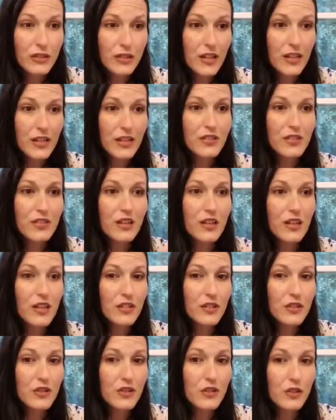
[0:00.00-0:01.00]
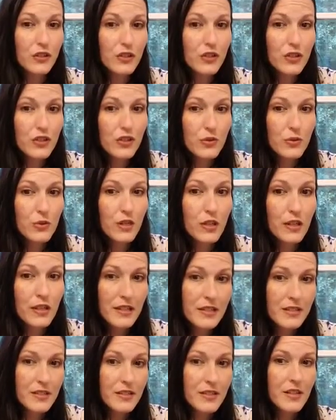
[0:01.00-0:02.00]
to us. God is good to
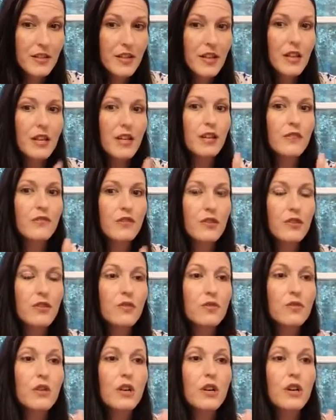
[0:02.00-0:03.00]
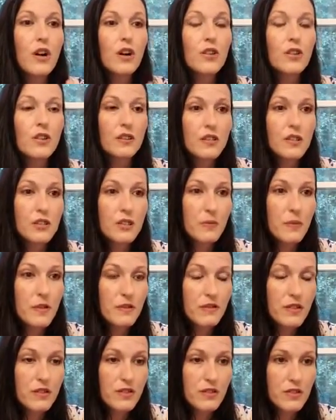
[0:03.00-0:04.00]
us. If you are not
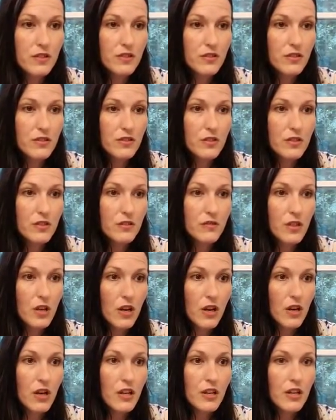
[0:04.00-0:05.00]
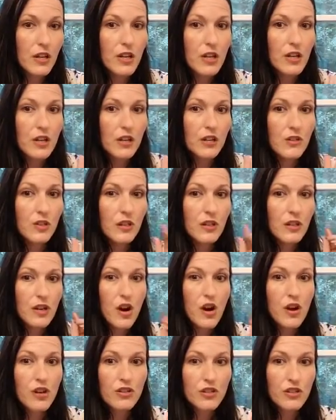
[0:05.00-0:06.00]
experienced the goodness of God, you need a
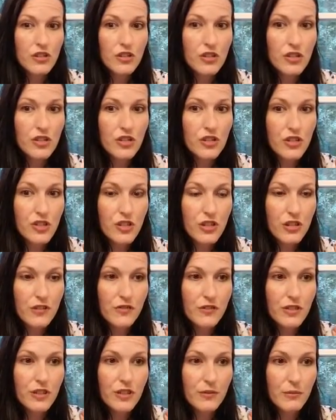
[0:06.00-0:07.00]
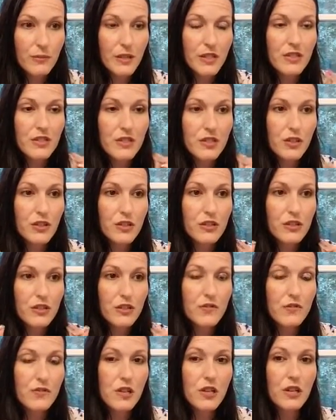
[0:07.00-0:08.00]
consciousness shift because the goodness
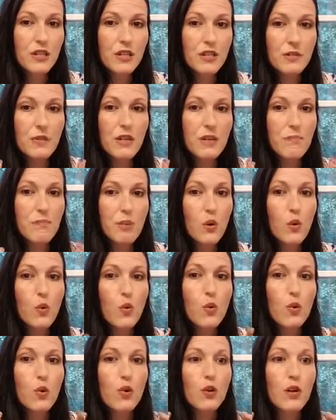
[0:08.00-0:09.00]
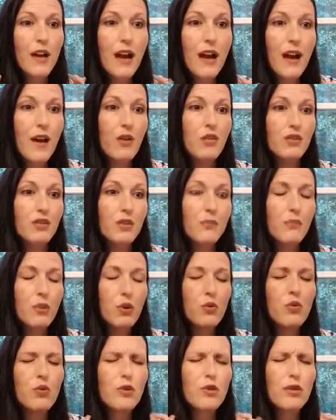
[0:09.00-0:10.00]
of God is being poured out,
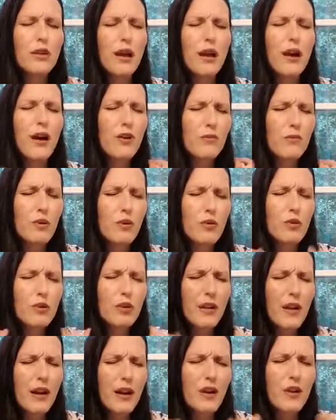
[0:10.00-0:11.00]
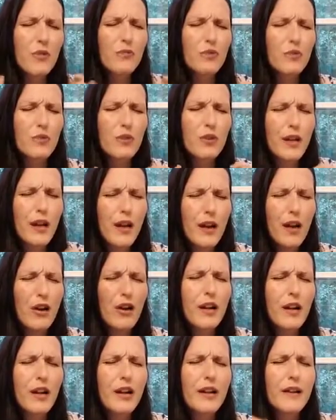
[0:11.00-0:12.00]
poured out, poured out, poured out,
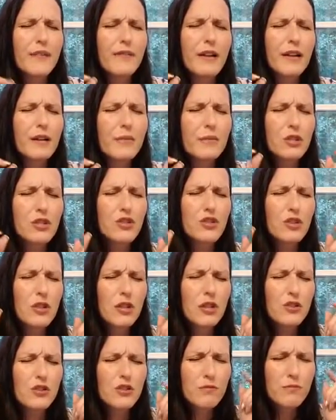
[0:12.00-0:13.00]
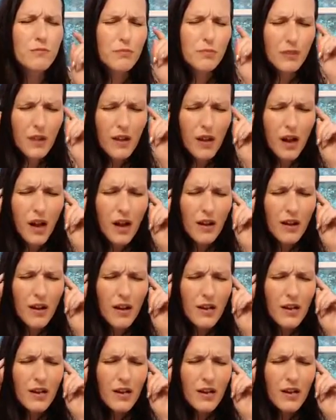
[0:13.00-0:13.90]
and the enemy's trying to block